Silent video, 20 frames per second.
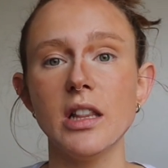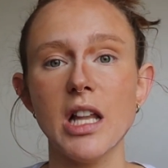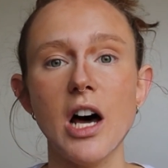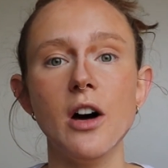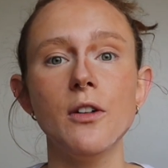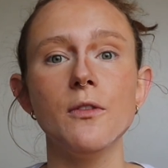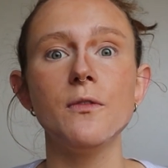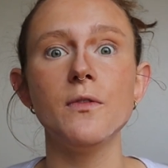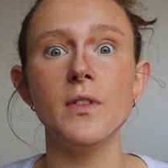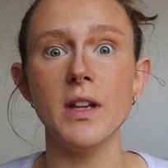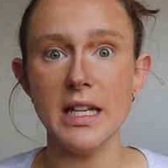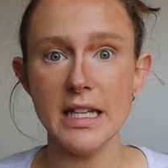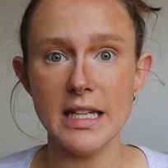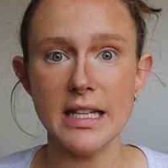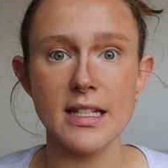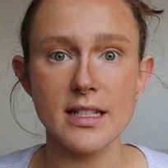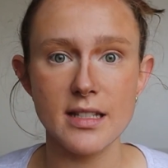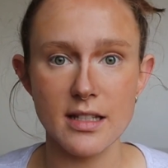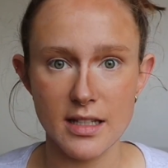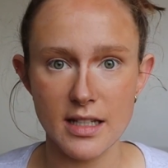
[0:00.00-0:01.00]
love for
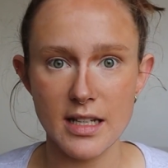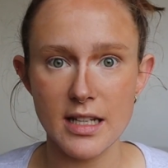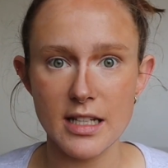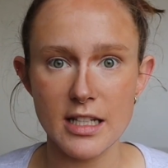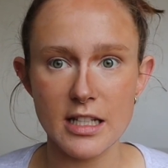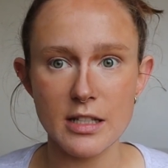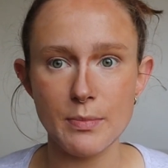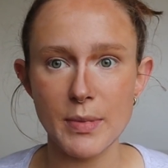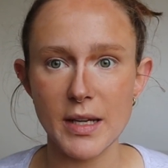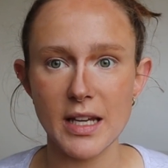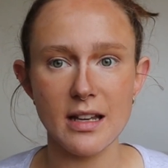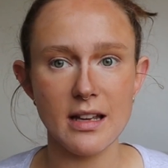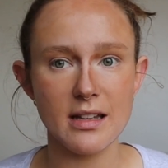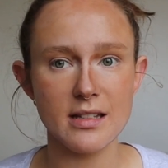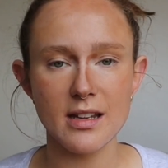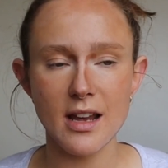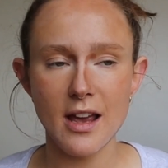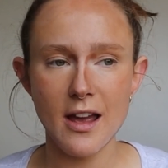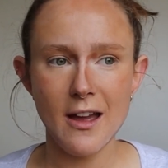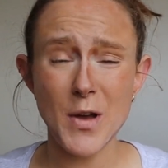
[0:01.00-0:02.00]
years and years,
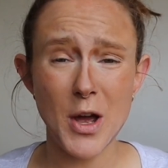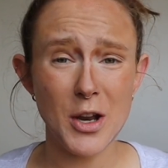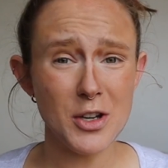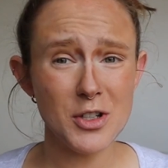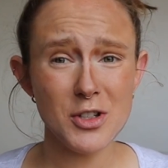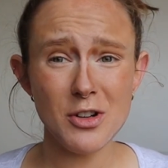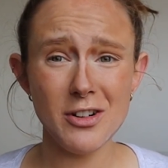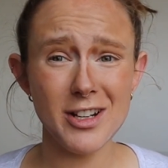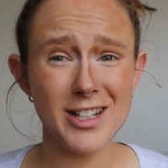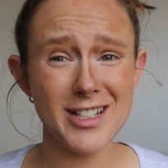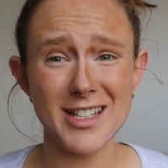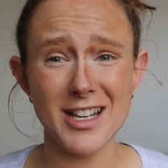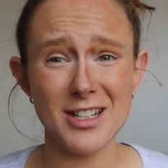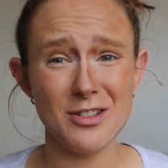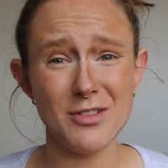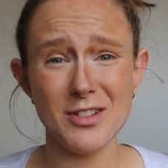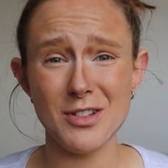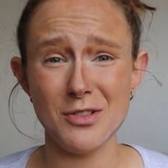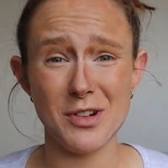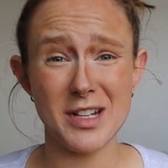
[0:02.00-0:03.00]
because furniture and
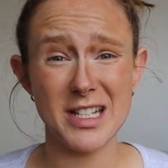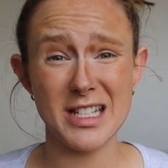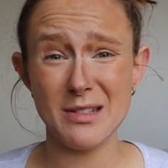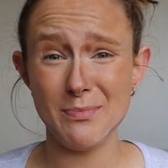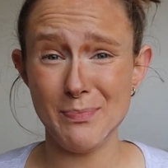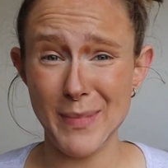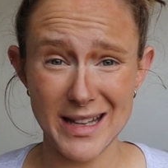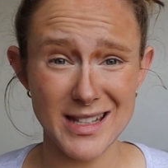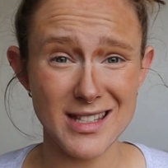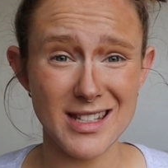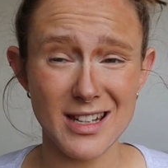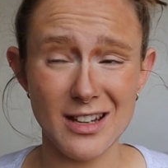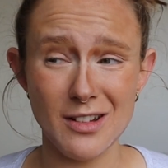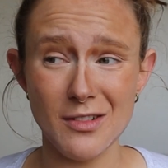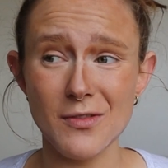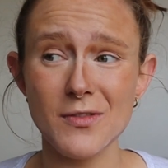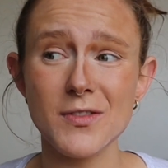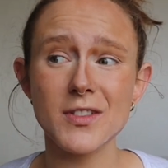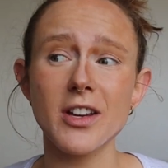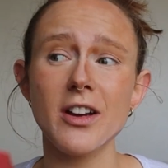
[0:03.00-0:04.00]
accessories are
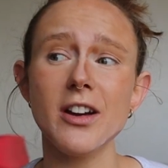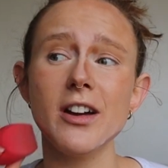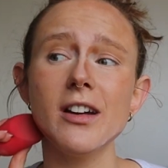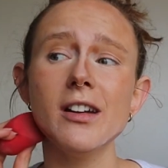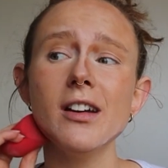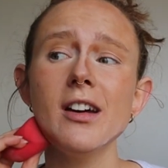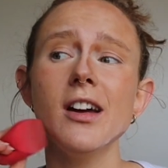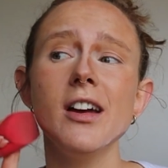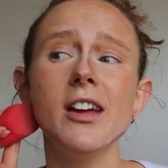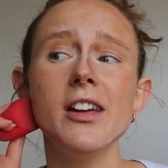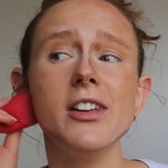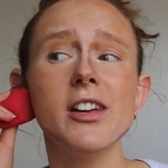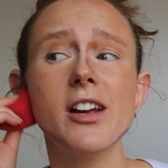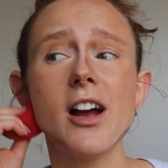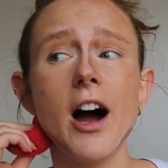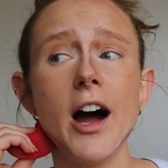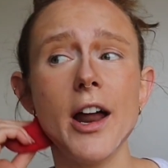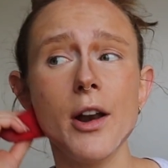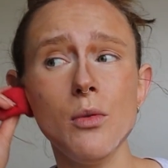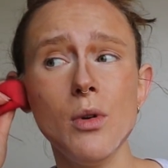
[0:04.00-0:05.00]
expensive. So you
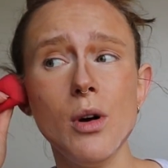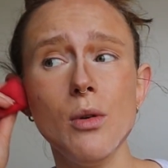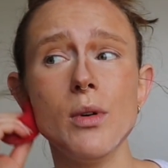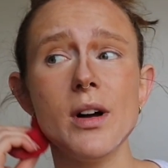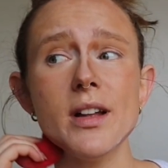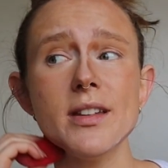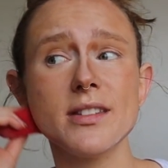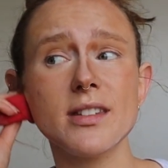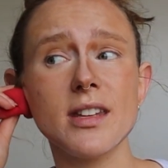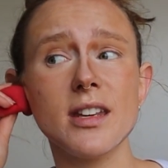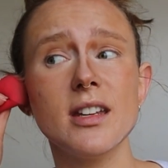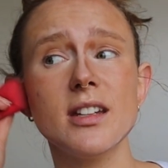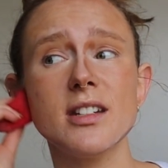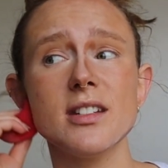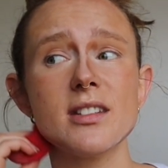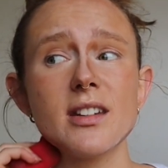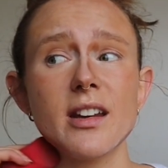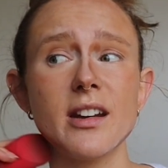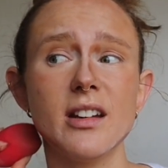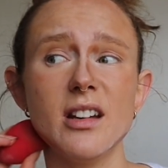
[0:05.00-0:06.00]
kind of want ones that you're
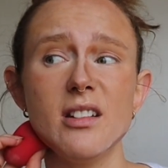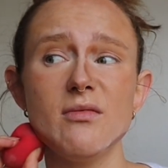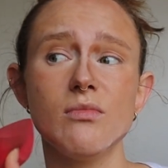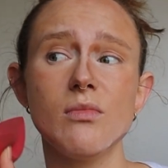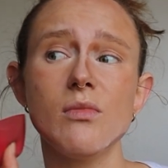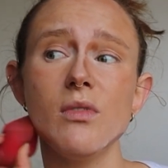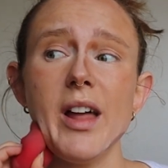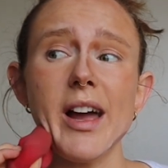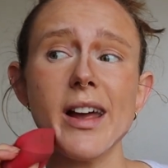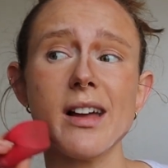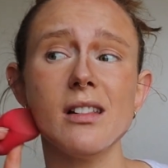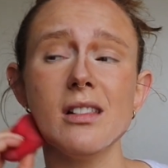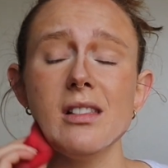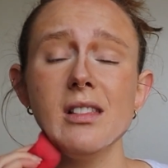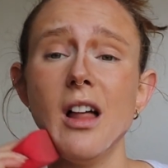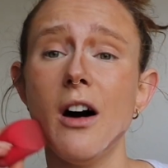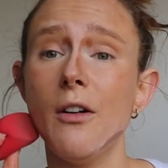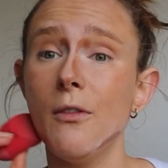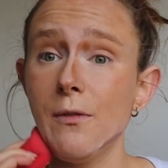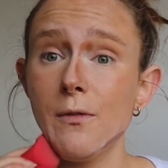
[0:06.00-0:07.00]
just gonna like
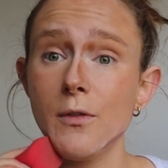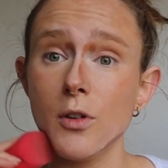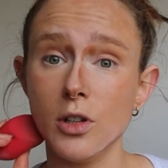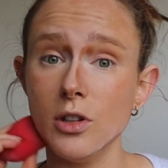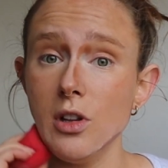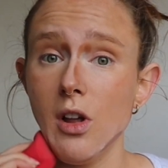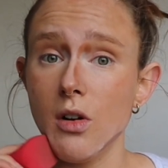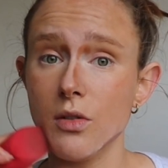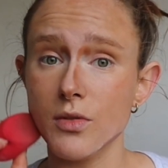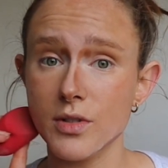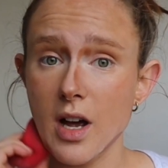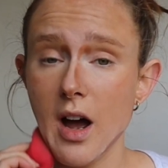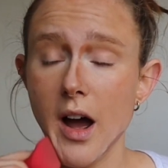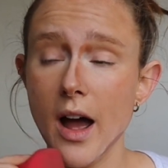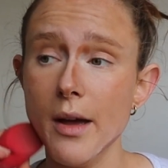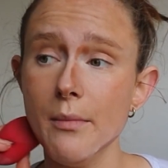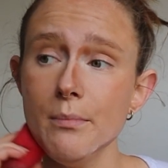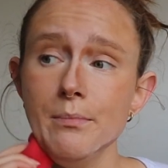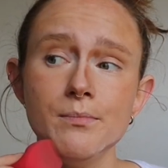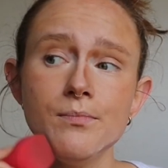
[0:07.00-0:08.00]
love for a long
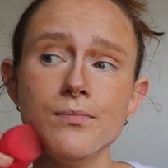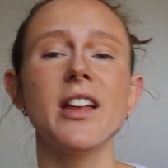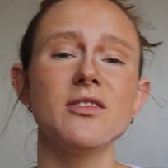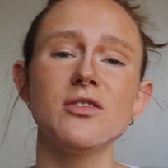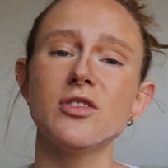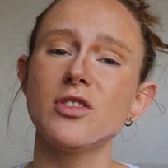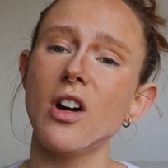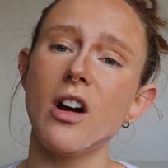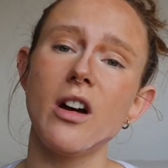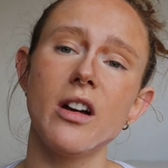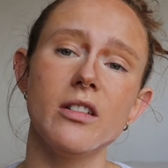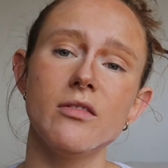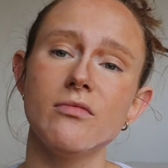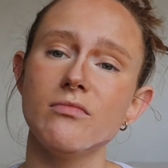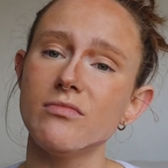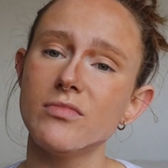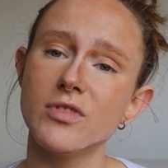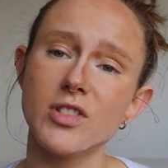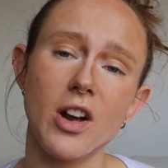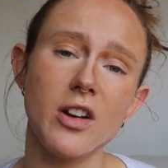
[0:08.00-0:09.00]
time. And don't
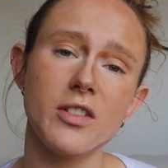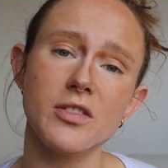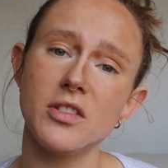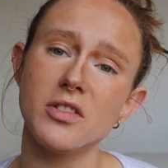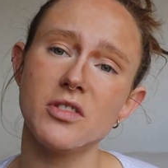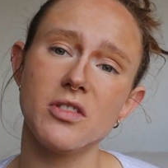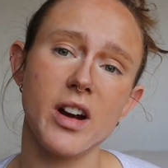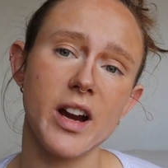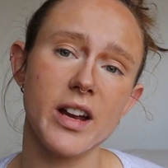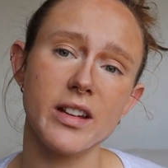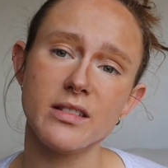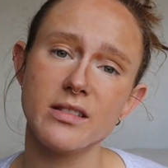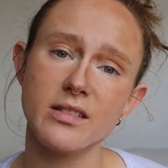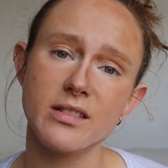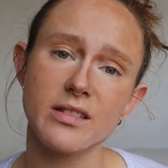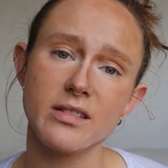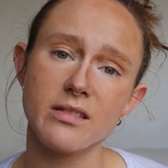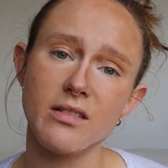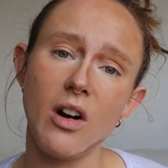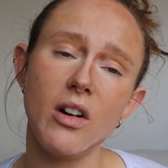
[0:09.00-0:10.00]
do
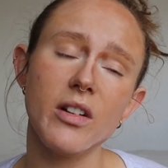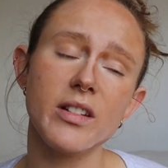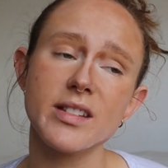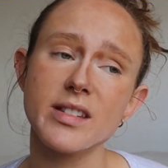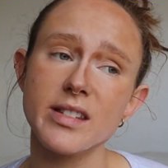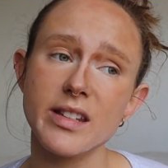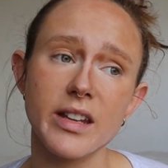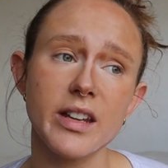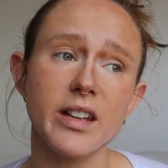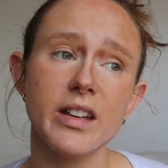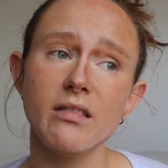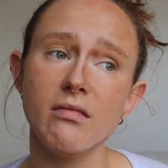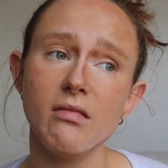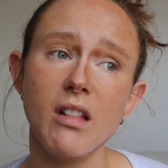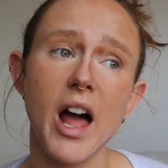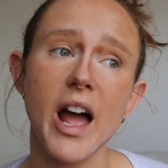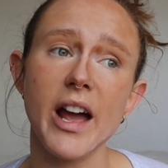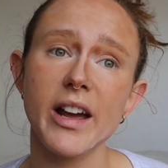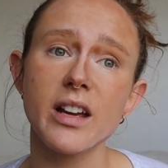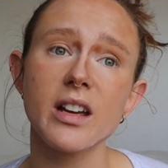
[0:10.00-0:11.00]
trends, honestly.
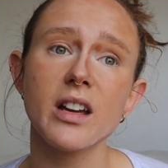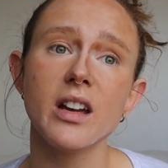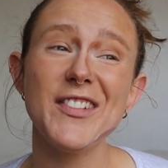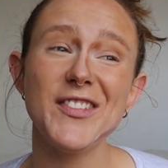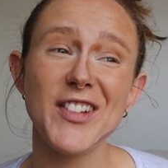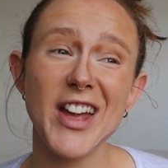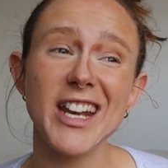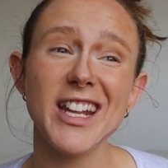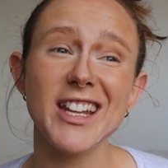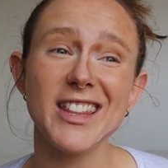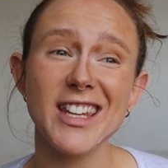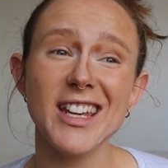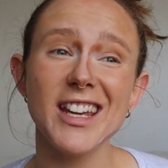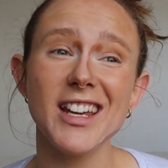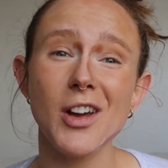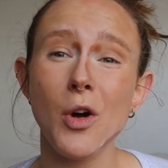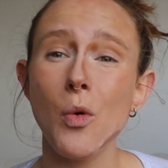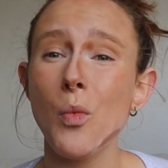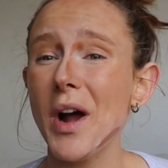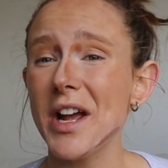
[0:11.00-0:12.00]
Like if anything,
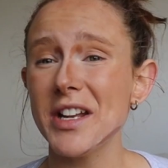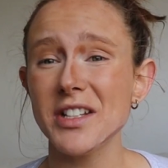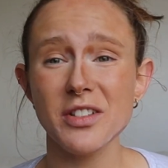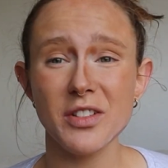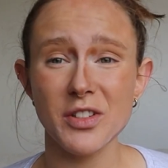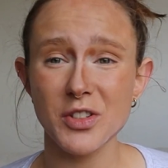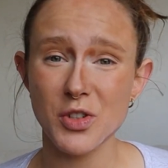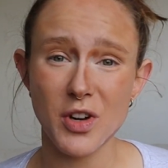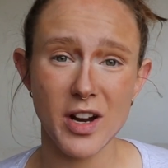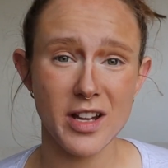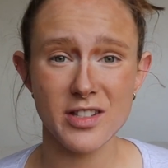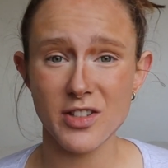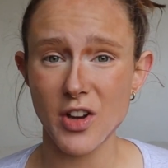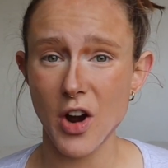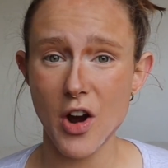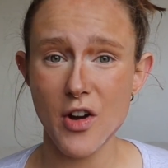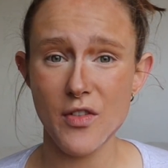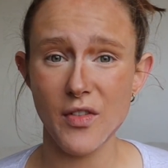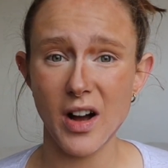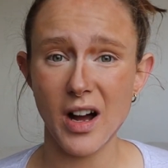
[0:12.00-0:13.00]
wait till the trend's
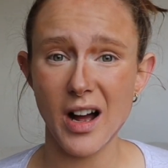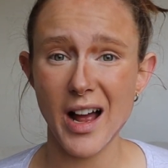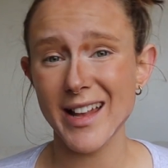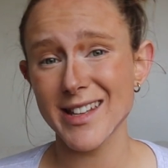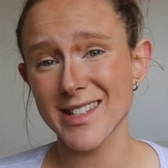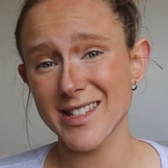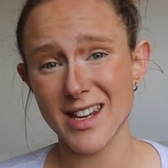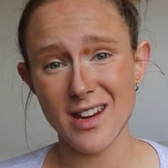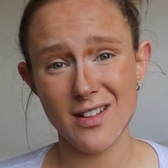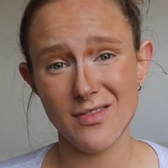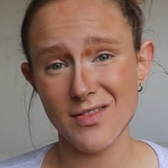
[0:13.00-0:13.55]
over and see